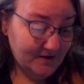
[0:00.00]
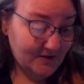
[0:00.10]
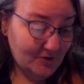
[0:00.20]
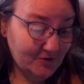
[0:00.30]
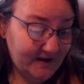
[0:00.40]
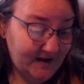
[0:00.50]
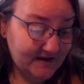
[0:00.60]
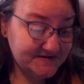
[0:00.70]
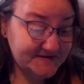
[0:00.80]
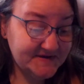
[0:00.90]
Okay,
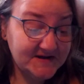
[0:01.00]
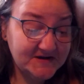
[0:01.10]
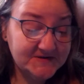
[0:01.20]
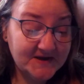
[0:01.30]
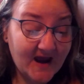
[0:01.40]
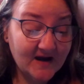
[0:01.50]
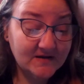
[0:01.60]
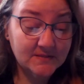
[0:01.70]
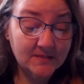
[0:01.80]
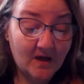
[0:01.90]
Tic Tac
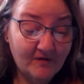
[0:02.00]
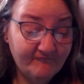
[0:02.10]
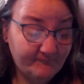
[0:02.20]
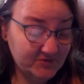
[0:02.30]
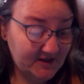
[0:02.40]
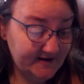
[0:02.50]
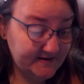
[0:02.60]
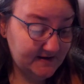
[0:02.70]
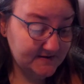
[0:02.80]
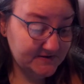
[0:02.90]
Love
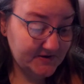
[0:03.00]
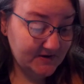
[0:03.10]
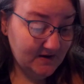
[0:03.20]
Blanket.